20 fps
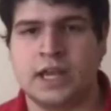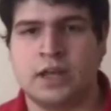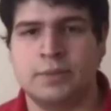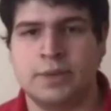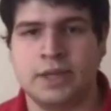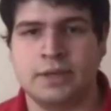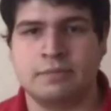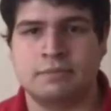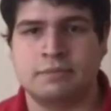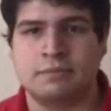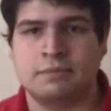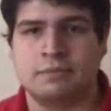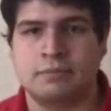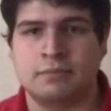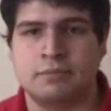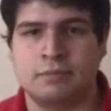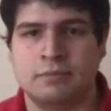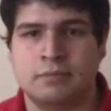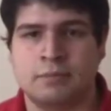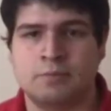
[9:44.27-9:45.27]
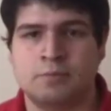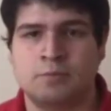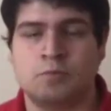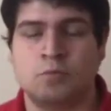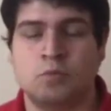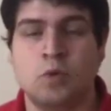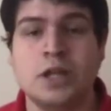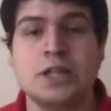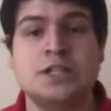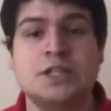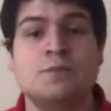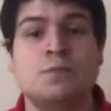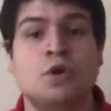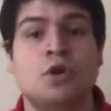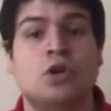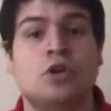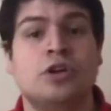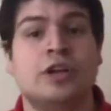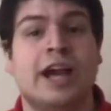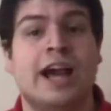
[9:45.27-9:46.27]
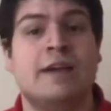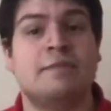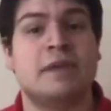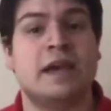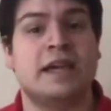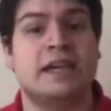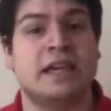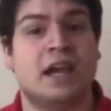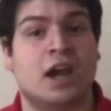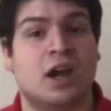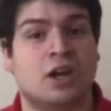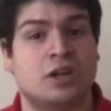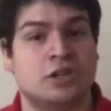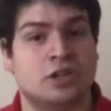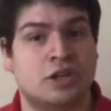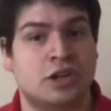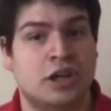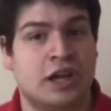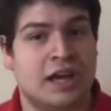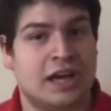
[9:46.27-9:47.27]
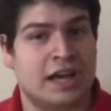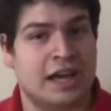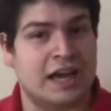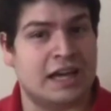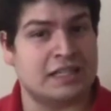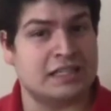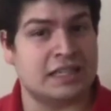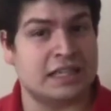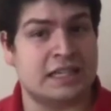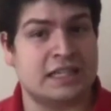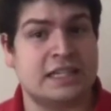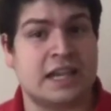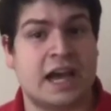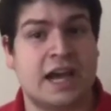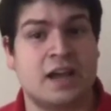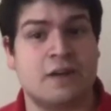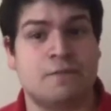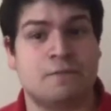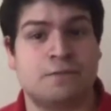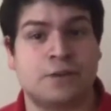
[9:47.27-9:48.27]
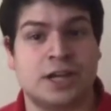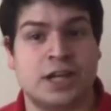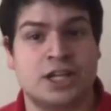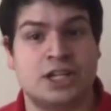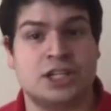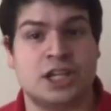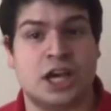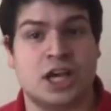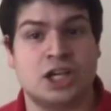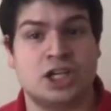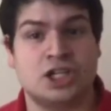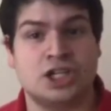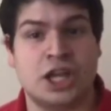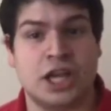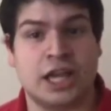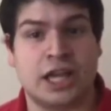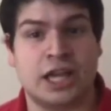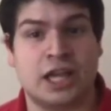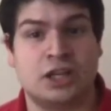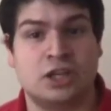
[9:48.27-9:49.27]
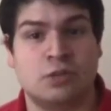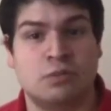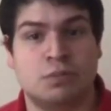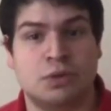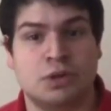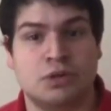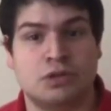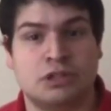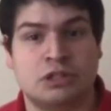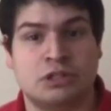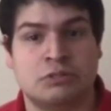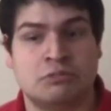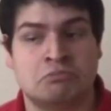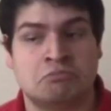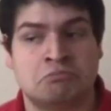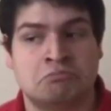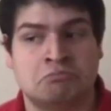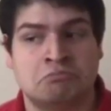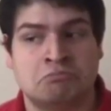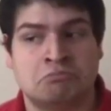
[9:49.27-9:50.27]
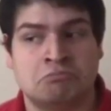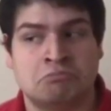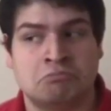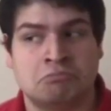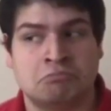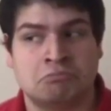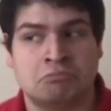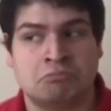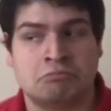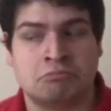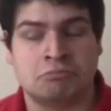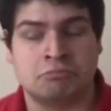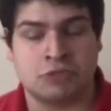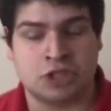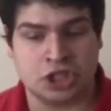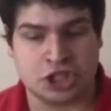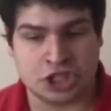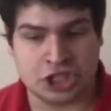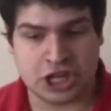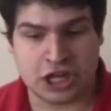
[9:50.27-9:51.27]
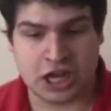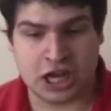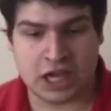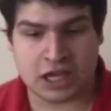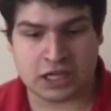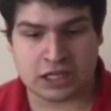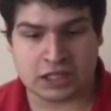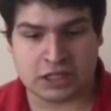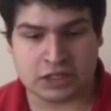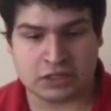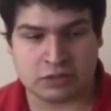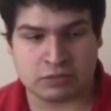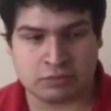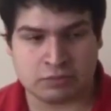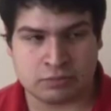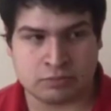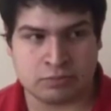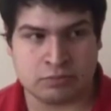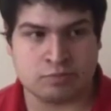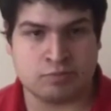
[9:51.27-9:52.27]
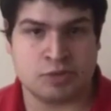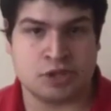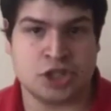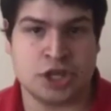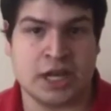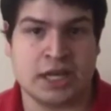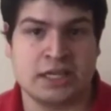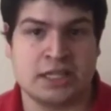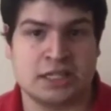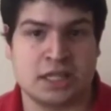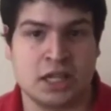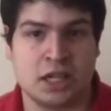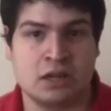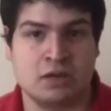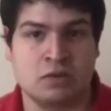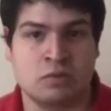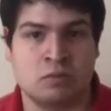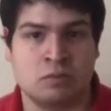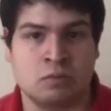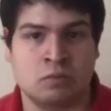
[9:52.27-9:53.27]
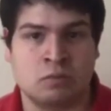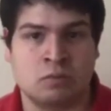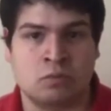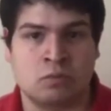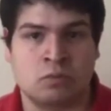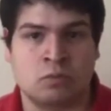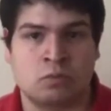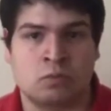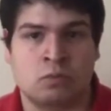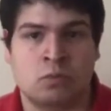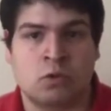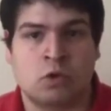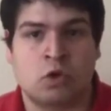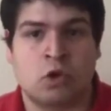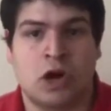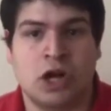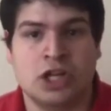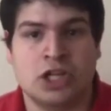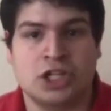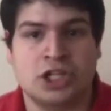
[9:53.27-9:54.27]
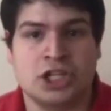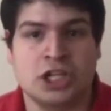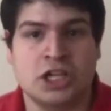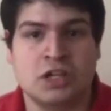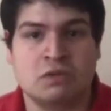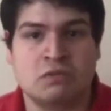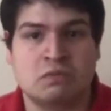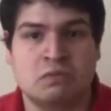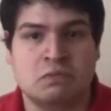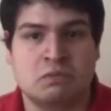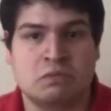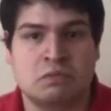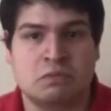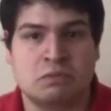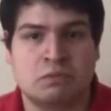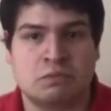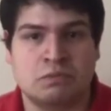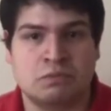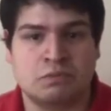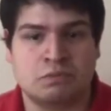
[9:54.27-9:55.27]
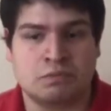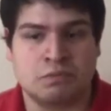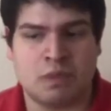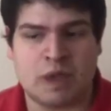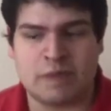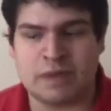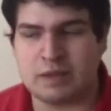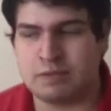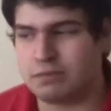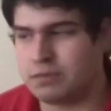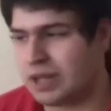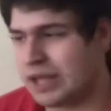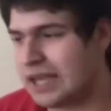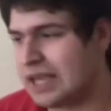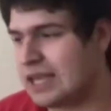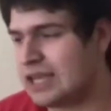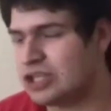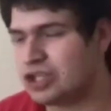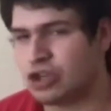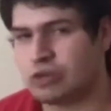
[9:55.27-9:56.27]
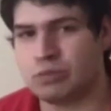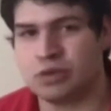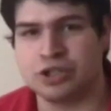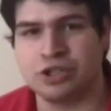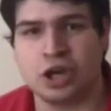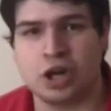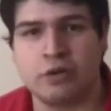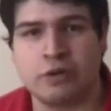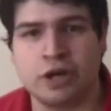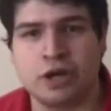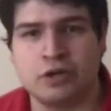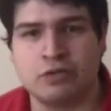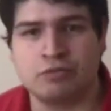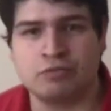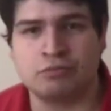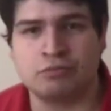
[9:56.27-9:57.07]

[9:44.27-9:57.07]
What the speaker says: me, which Mortal Kombat character has the entire franchise shaking in their boots? Shinnok? Shang Tsung? Quan Chi? Maybe Blaze or Motaro?